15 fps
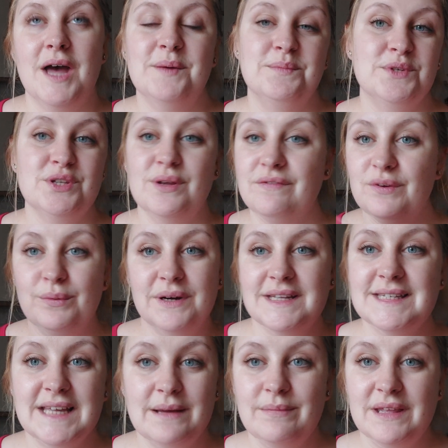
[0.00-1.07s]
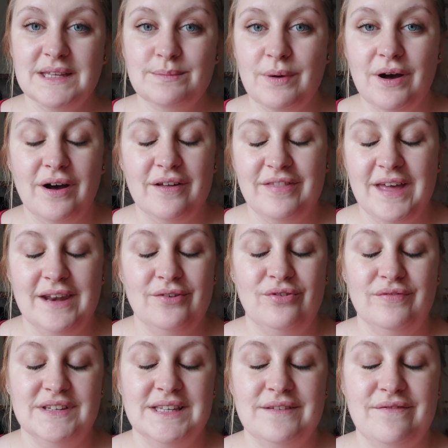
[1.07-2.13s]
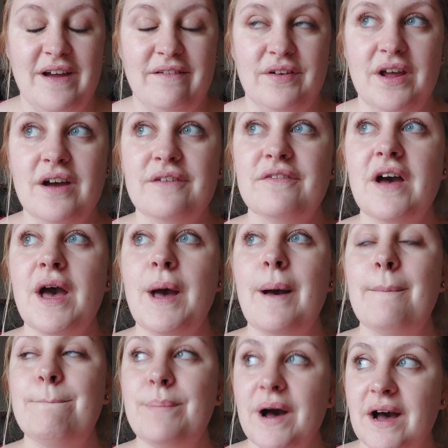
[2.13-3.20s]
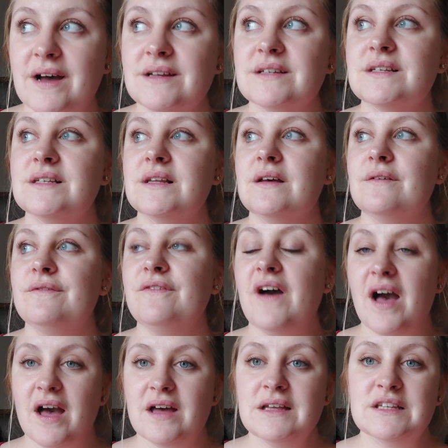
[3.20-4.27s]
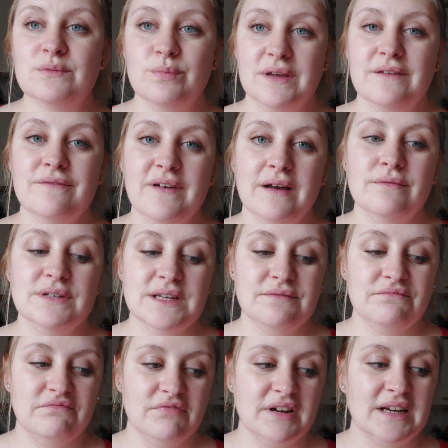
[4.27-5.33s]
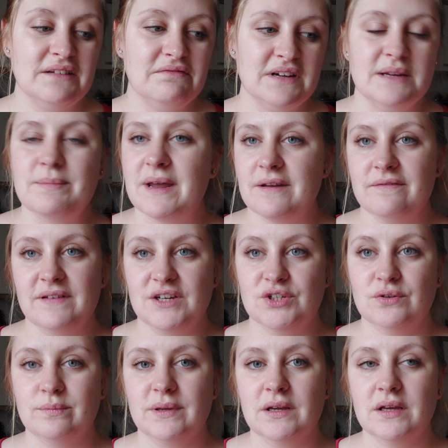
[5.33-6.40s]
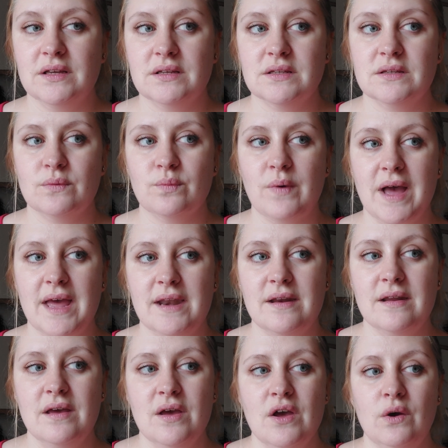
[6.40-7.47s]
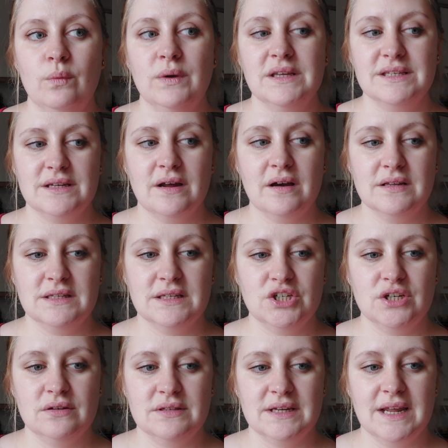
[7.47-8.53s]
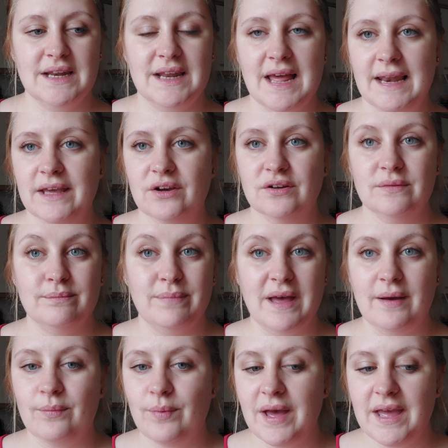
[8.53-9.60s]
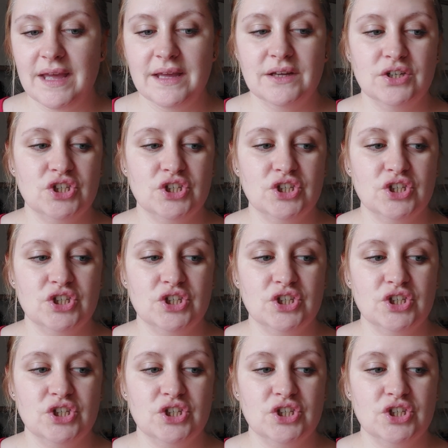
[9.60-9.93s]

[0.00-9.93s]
So if you want to skip this part, then obviously fair enough. But for us, we found it really, really beneficial, because when we started using it, Nellie couldn't bear weight.